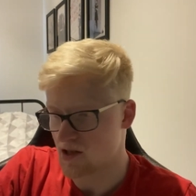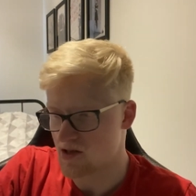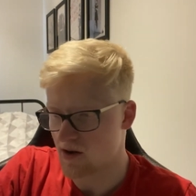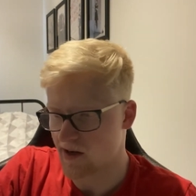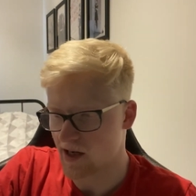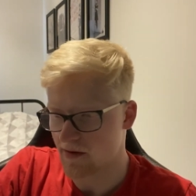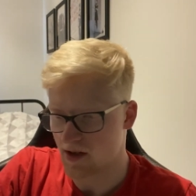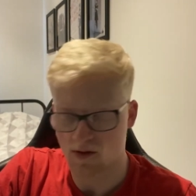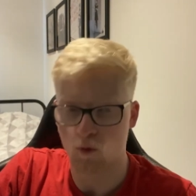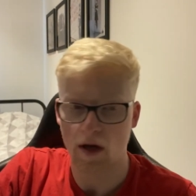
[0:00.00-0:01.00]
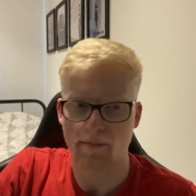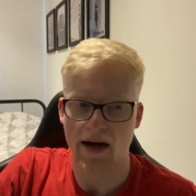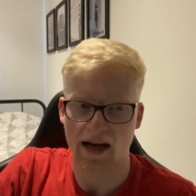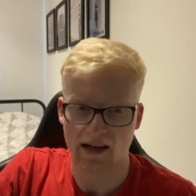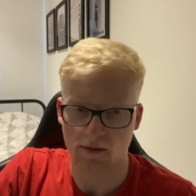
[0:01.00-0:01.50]
the starting 11 as a
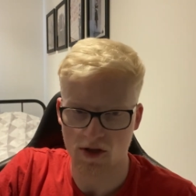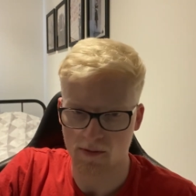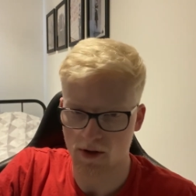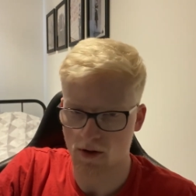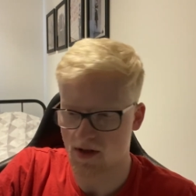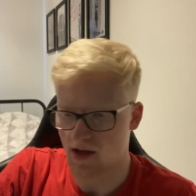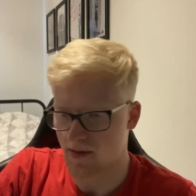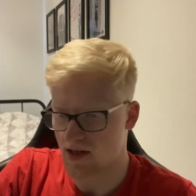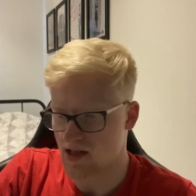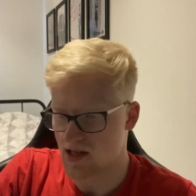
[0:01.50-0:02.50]
wing-back. We should be using him in his